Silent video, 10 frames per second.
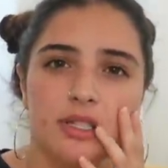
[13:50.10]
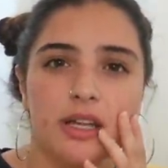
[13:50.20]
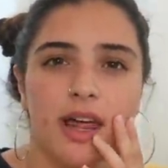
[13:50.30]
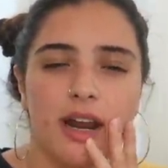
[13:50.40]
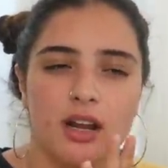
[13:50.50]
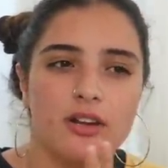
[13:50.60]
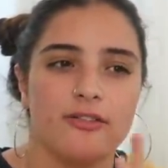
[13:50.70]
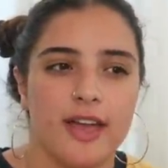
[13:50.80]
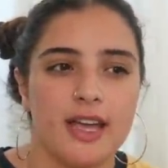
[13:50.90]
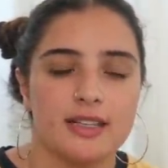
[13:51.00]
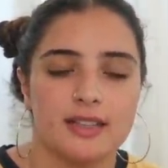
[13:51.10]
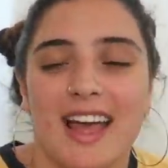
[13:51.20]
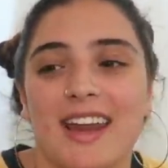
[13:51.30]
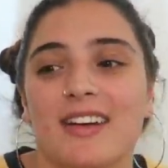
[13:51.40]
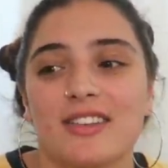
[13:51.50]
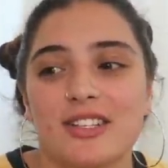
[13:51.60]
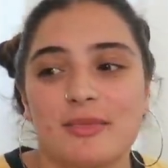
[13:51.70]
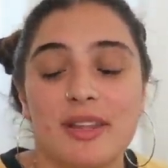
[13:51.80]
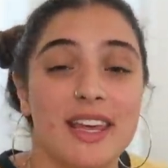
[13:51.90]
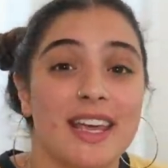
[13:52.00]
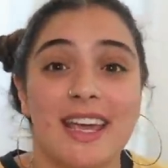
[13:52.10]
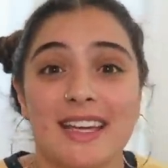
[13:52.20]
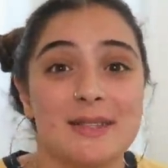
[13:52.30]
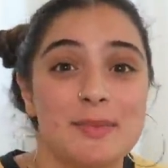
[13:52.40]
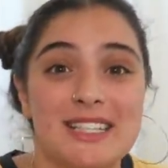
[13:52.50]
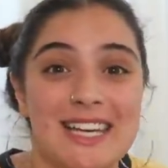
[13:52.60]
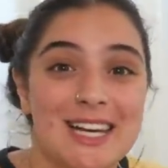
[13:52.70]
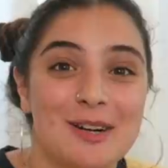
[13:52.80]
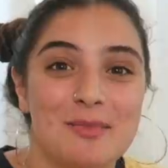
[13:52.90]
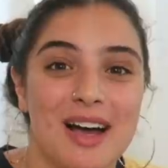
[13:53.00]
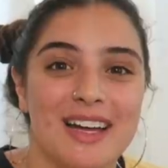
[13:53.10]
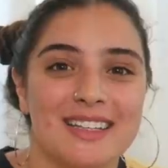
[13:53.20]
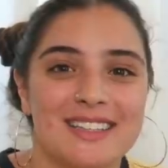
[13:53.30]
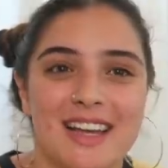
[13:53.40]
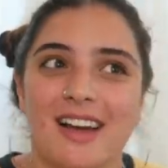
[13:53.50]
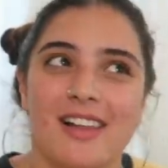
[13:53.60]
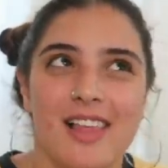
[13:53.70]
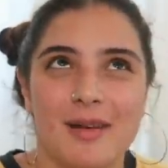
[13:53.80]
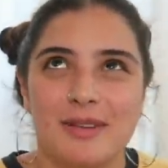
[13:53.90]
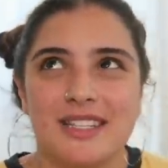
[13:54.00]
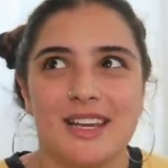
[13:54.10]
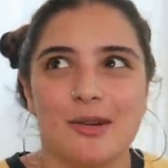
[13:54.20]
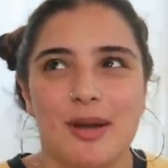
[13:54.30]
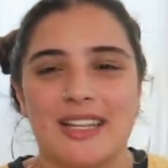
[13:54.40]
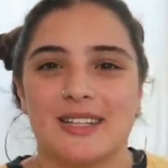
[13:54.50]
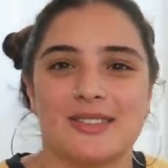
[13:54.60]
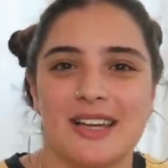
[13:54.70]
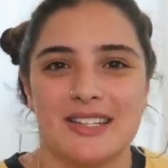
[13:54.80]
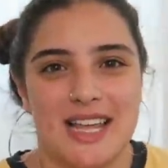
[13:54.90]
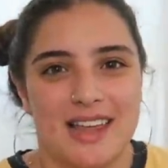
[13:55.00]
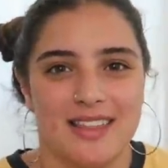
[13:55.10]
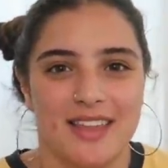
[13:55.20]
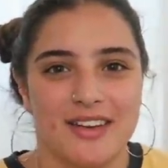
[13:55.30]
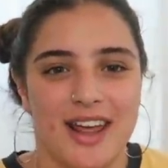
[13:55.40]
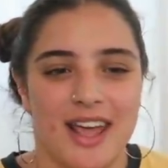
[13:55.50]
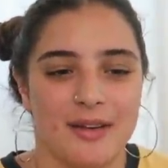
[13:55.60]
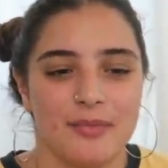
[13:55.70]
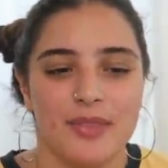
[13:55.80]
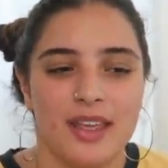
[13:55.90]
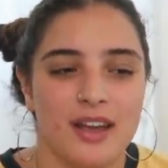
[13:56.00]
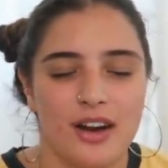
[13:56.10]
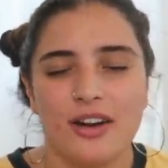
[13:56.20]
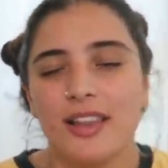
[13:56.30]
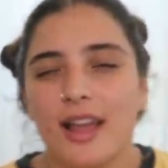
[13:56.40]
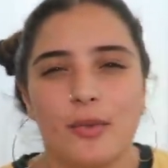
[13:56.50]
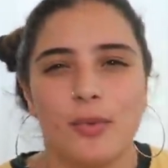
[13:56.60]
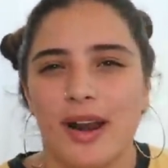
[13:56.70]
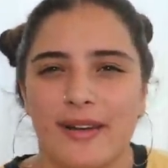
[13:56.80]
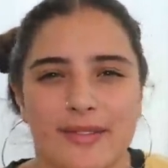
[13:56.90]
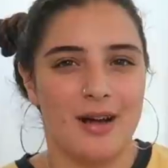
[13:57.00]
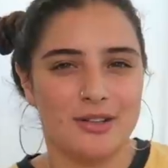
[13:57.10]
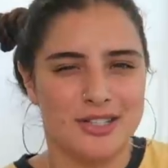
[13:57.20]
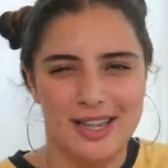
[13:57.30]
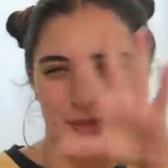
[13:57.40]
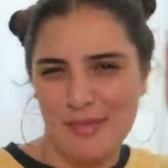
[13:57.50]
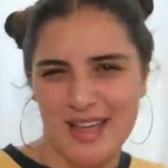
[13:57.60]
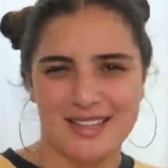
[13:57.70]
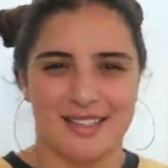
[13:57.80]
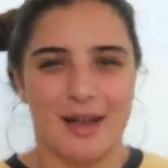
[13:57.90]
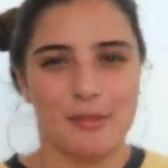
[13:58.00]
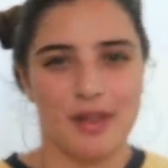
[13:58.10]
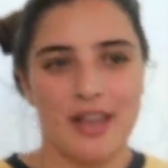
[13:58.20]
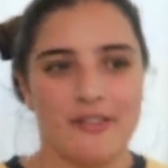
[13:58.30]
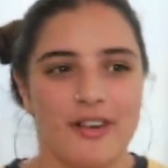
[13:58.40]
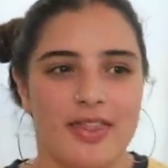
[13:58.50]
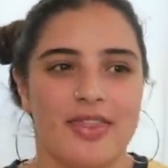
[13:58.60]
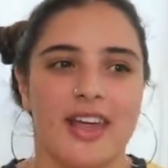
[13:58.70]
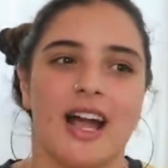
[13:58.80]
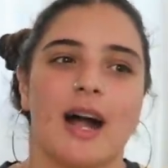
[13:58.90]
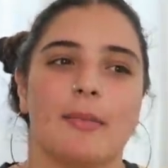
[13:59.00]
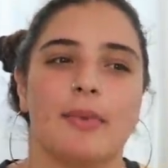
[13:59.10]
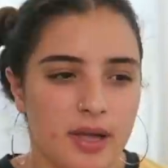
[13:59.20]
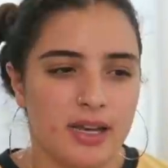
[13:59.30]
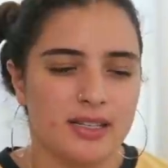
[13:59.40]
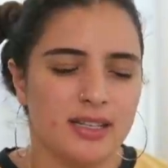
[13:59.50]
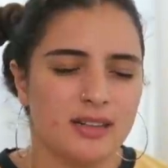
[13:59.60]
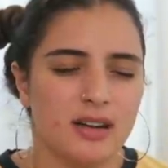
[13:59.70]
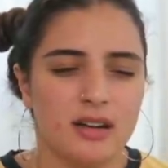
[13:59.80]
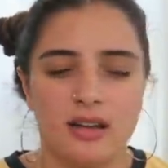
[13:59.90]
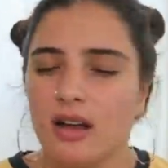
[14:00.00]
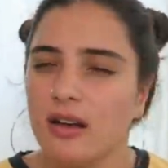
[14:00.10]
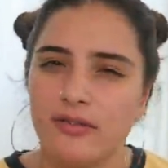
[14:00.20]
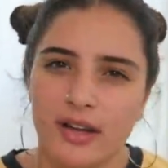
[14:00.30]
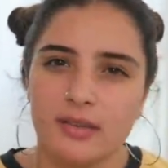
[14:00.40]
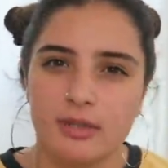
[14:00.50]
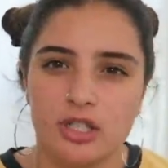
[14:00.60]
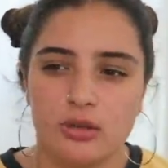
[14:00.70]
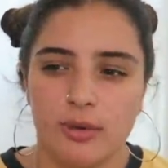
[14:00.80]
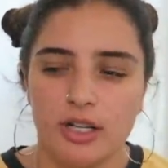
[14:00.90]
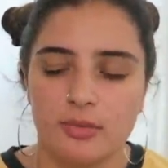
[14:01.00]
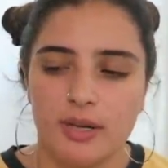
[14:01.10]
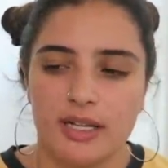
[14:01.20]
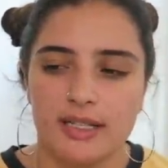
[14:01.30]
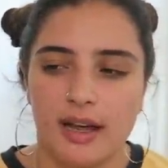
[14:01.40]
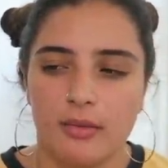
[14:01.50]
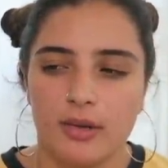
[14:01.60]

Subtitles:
all that on your face? And I would just be like, it's mosquito bites. I got a lot of mosquito bites. I was outside the other day. Or like whatever. I would just like make some like fun thing up, and it didn't affect me too much because I